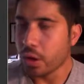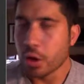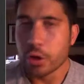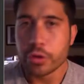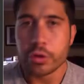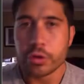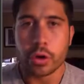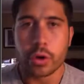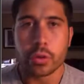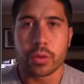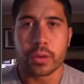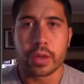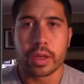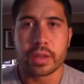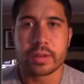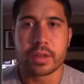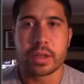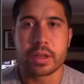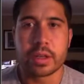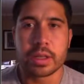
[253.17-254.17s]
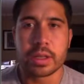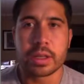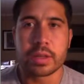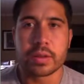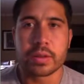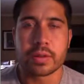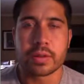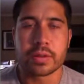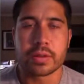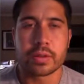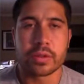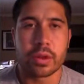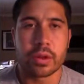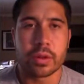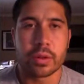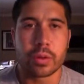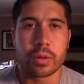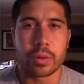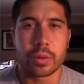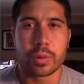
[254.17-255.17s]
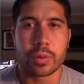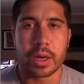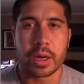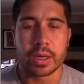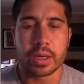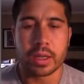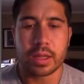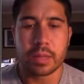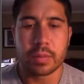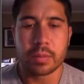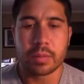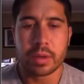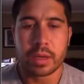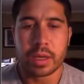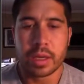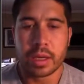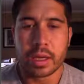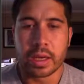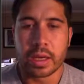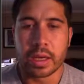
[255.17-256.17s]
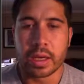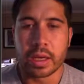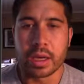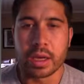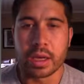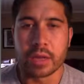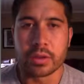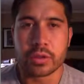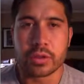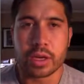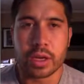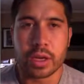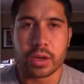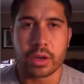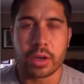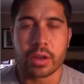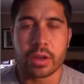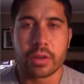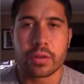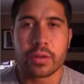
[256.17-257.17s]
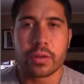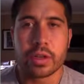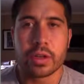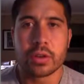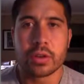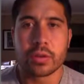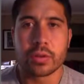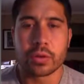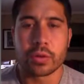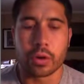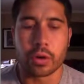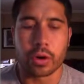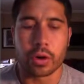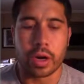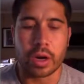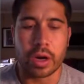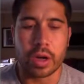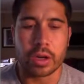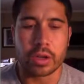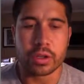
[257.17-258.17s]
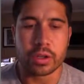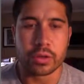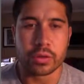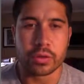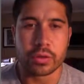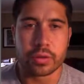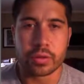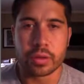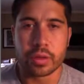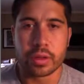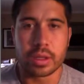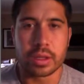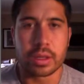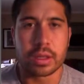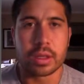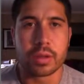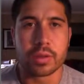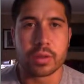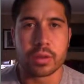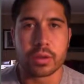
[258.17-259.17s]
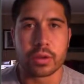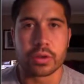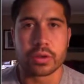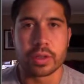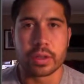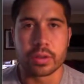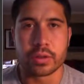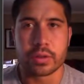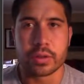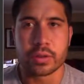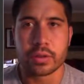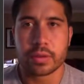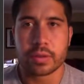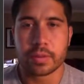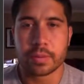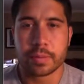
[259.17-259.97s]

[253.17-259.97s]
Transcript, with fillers: So that's how to get started with your Pocket Lab and check out our other videos for how to use the individual sensors.